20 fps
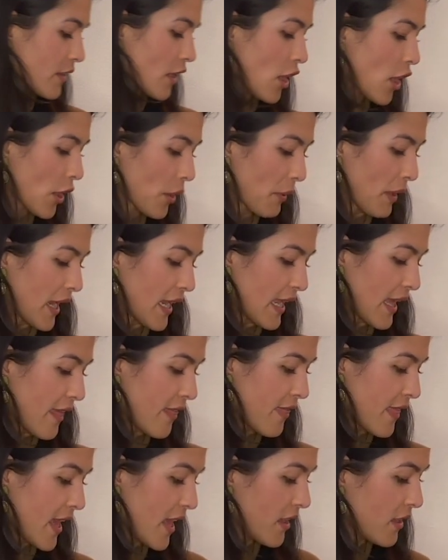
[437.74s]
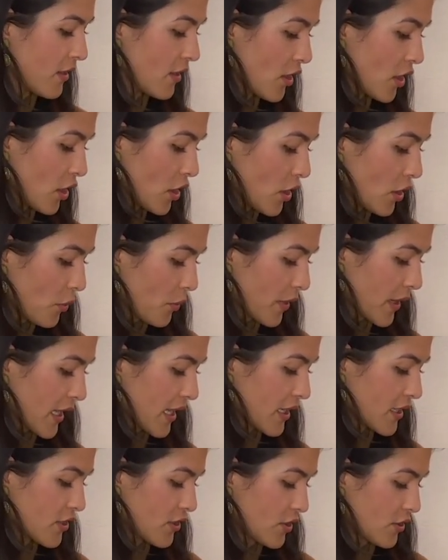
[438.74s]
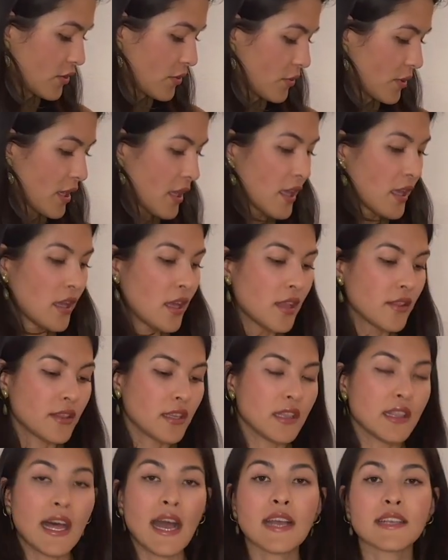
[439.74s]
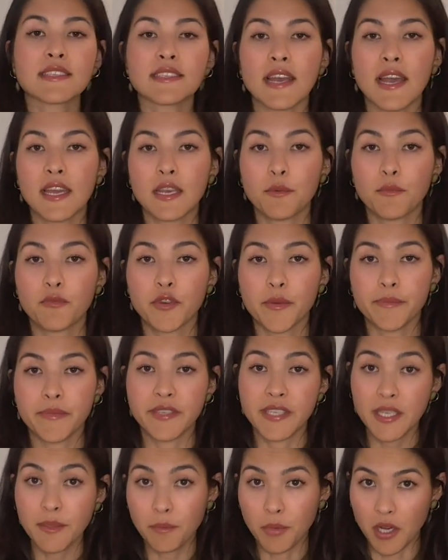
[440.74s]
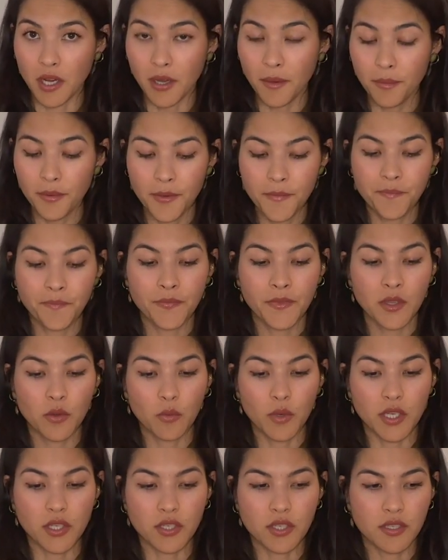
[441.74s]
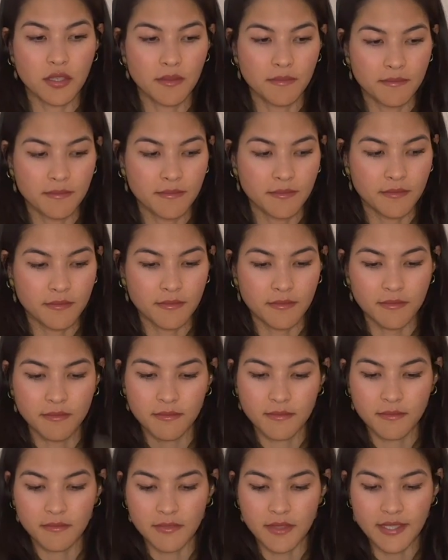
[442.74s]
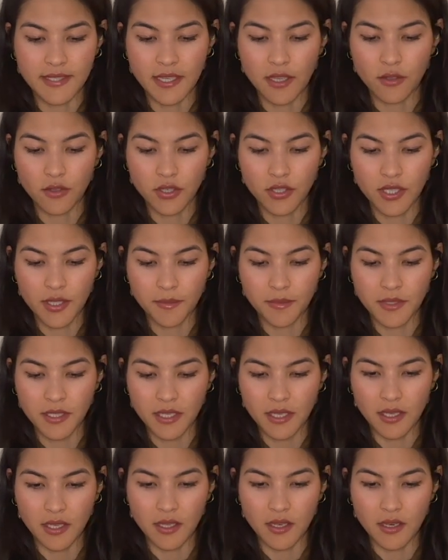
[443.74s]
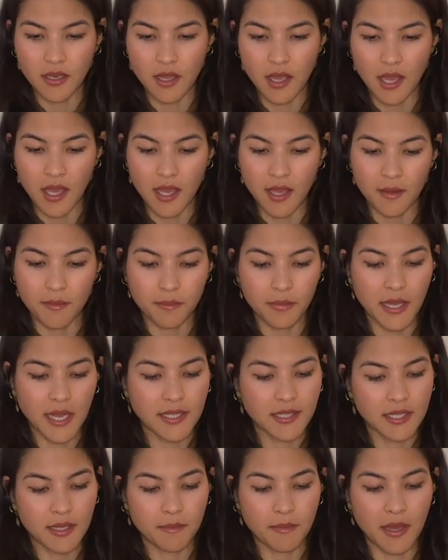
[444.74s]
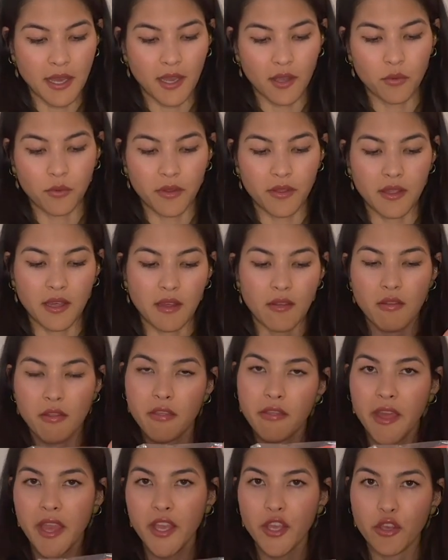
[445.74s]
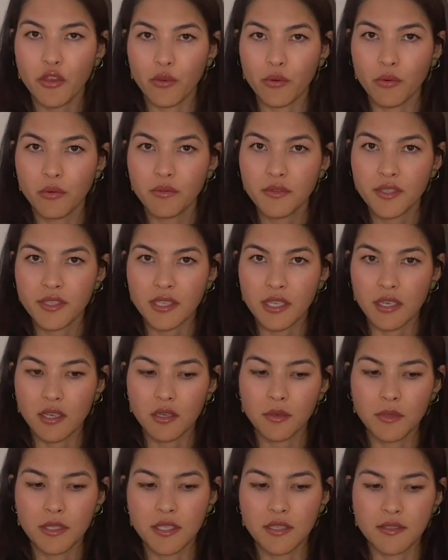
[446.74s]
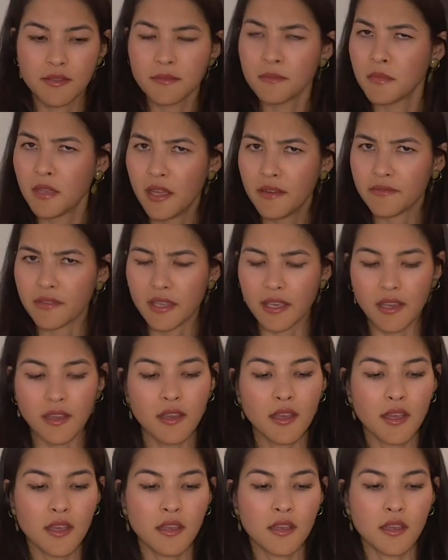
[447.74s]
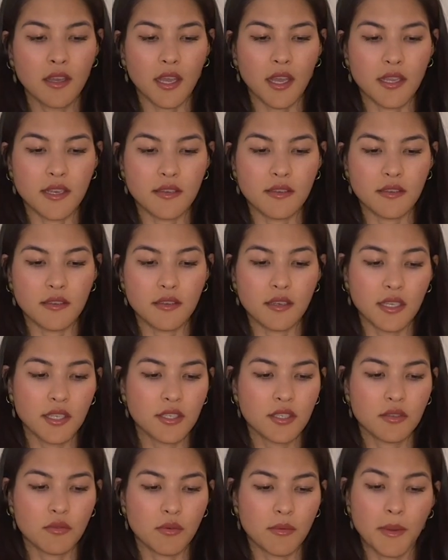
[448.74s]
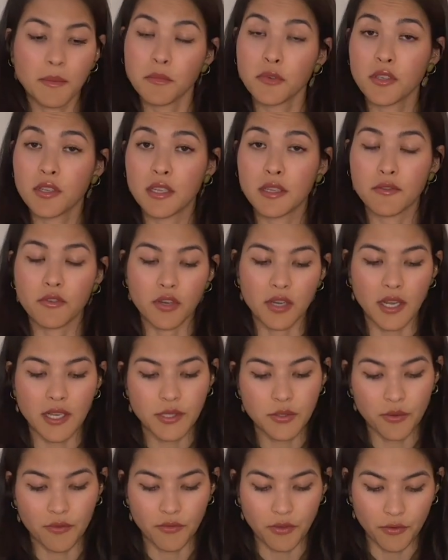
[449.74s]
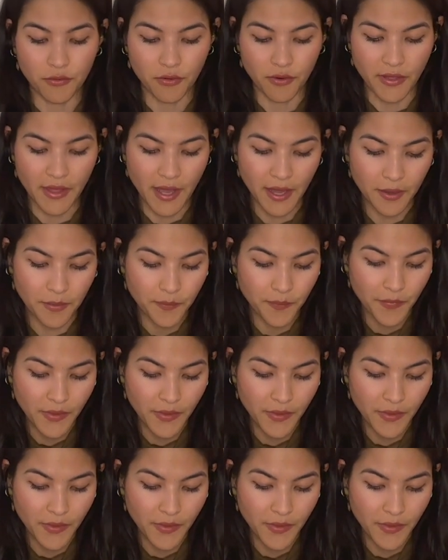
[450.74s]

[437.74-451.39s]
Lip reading: All right, and then we're getting to the last item from Depop, which the seller shipped in a plastic bag with a thank you sticker, which is lovely. I need to remember to leave her a nice review for that.